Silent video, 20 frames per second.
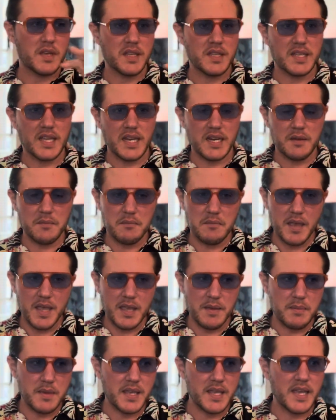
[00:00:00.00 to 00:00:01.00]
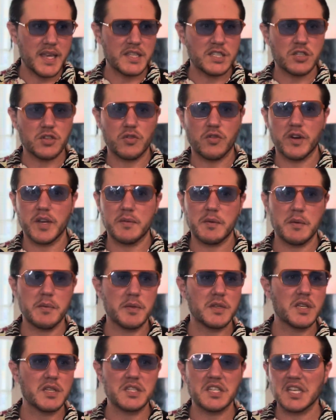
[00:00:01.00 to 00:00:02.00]
that it maybe gets creamy but
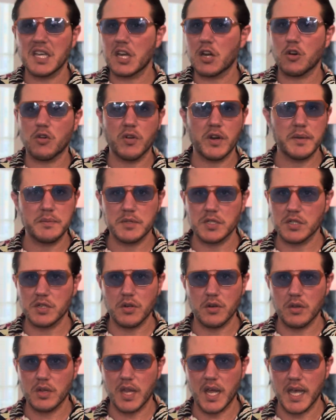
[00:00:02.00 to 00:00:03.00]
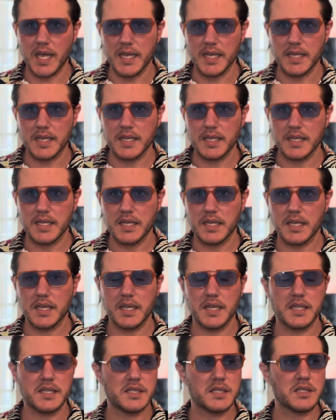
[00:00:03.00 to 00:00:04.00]
doesn't get creamsicle-like.
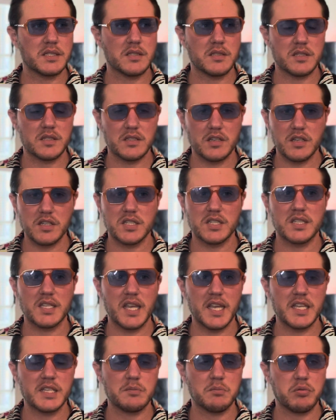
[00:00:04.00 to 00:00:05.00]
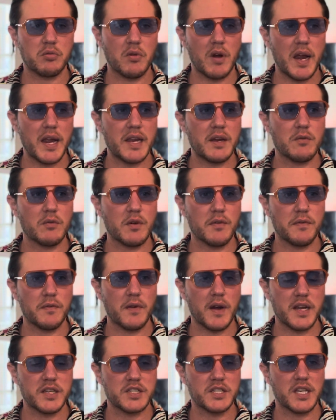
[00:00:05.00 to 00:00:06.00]
It's just stays bright,
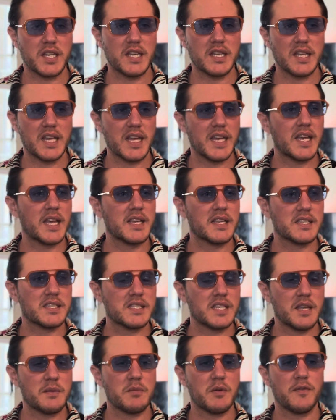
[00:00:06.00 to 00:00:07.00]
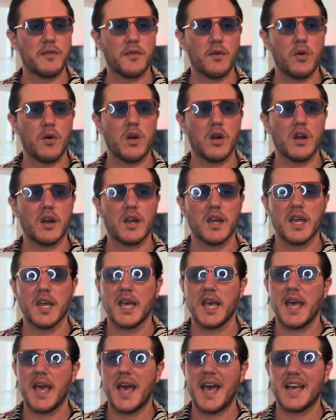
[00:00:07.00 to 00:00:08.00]
refreshing, and like I said before,
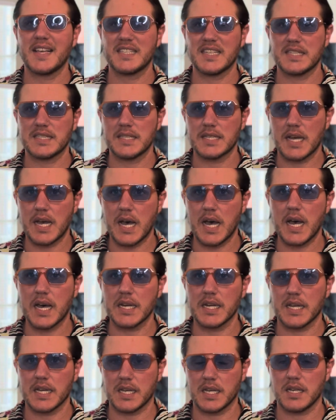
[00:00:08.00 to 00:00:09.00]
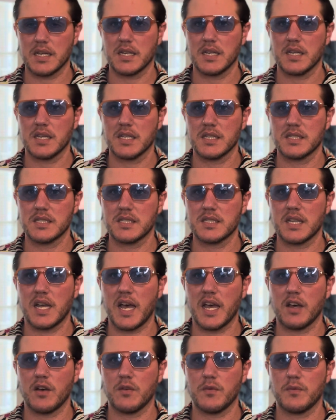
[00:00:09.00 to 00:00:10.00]
has a tonic
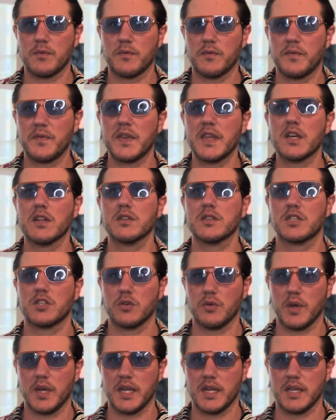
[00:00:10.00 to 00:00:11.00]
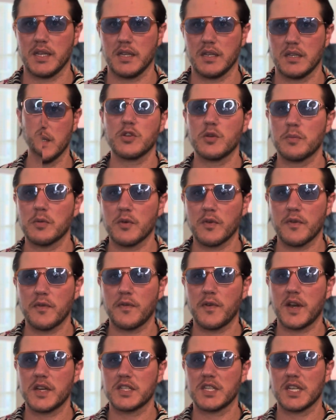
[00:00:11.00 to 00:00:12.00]
style feel to it. Super
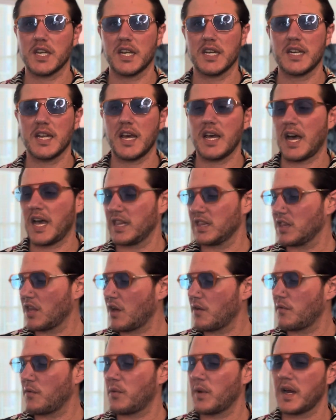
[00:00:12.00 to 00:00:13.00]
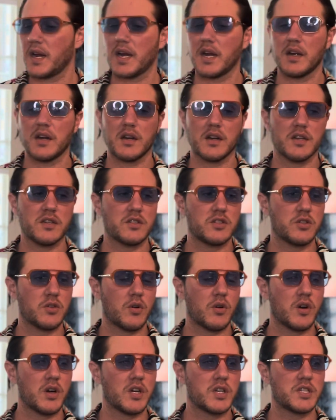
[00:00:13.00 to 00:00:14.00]
refreshing, and I love where
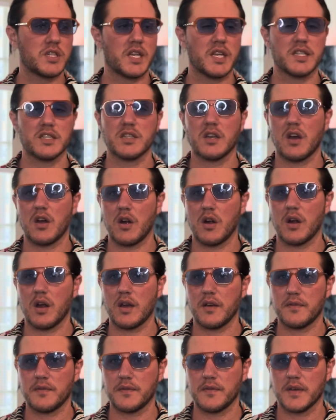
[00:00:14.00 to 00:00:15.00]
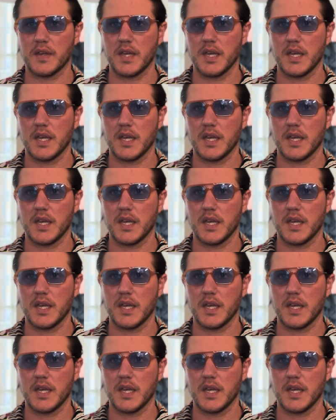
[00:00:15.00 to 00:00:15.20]
George Zaharoff